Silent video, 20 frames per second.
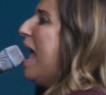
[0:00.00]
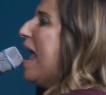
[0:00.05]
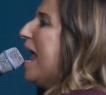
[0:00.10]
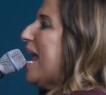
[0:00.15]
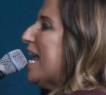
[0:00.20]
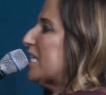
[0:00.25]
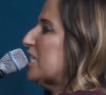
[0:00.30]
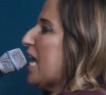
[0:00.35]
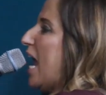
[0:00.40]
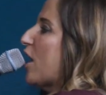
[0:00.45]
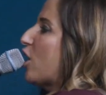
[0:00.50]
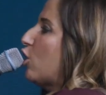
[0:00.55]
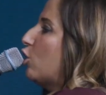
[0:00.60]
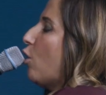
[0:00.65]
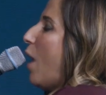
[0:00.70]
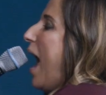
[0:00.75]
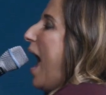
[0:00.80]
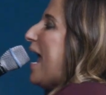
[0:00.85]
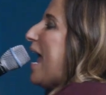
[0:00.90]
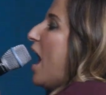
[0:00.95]
It's a
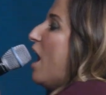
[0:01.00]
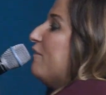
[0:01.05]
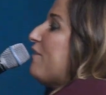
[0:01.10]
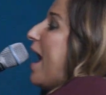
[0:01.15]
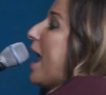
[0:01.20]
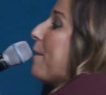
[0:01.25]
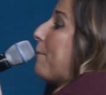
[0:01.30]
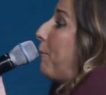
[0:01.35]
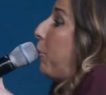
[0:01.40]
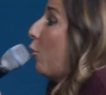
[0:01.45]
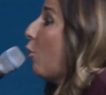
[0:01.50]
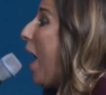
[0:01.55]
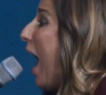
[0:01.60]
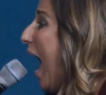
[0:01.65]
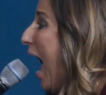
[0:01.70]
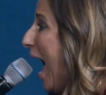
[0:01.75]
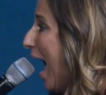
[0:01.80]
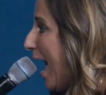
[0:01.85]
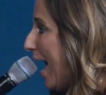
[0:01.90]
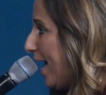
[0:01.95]
cry of a
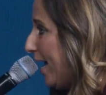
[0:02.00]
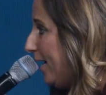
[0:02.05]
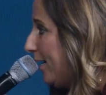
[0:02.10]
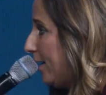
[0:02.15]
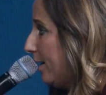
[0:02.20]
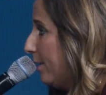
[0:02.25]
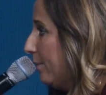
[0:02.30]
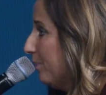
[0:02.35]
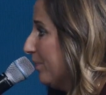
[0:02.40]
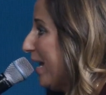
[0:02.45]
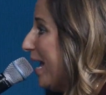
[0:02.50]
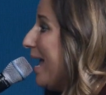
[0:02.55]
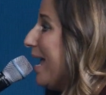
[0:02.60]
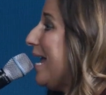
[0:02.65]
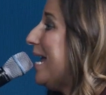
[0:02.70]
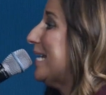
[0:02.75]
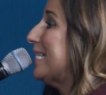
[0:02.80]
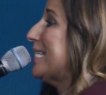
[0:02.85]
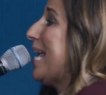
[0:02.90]
bride. It's